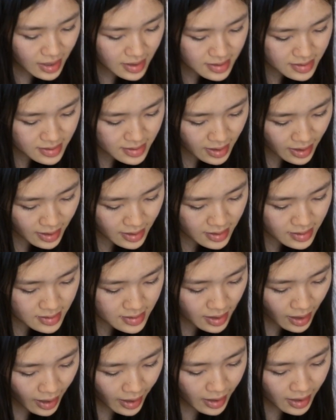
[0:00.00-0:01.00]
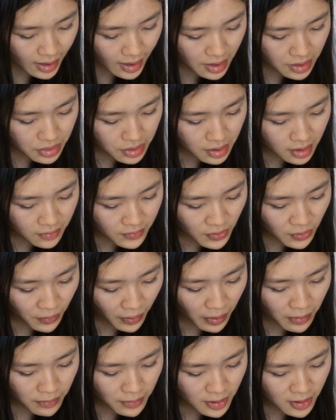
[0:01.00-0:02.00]
says, I can't think of a
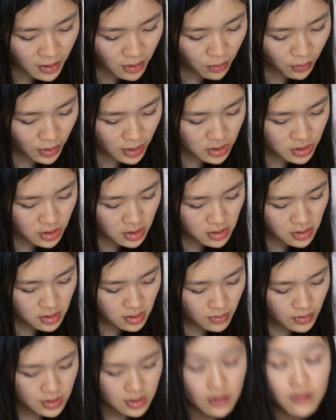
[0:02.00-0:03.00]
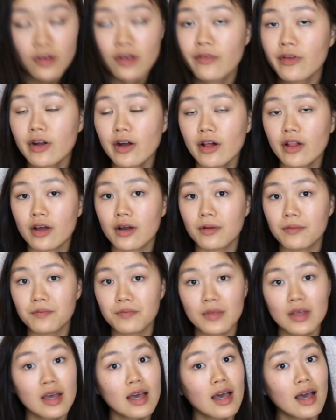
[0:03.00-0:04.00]
groundbreaking question, so what's your favorite color?
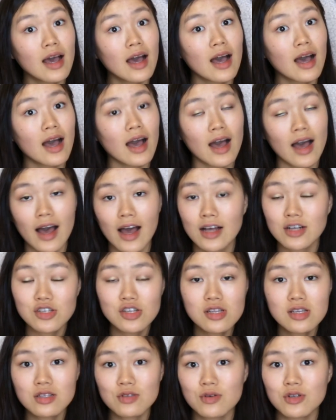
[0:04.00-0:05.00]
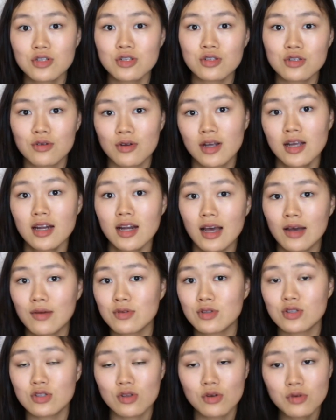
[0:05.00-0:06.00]
Actually, this question's great. I
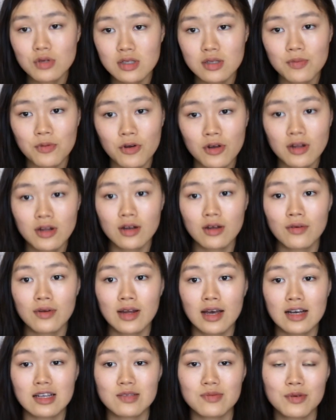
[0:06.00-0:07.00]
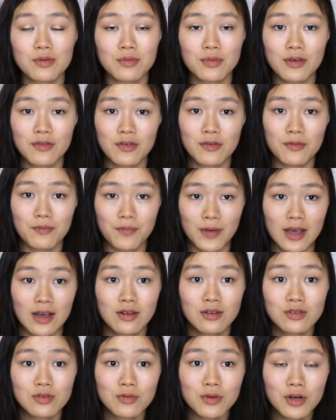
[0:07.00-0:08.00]
was so disappointed no one asked me what my favorite
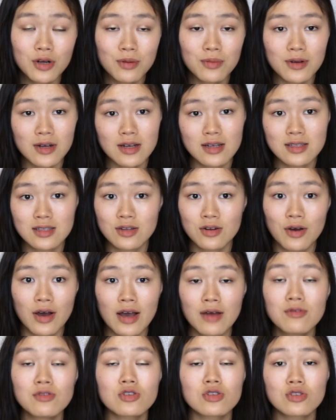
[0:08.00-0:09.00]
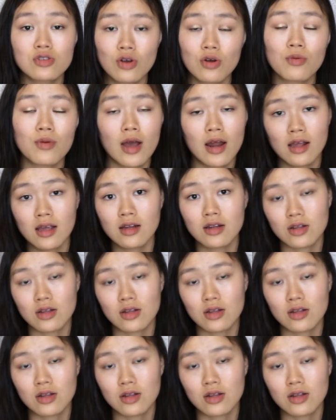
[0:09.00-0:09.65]
bands were, because, you know, I was so ready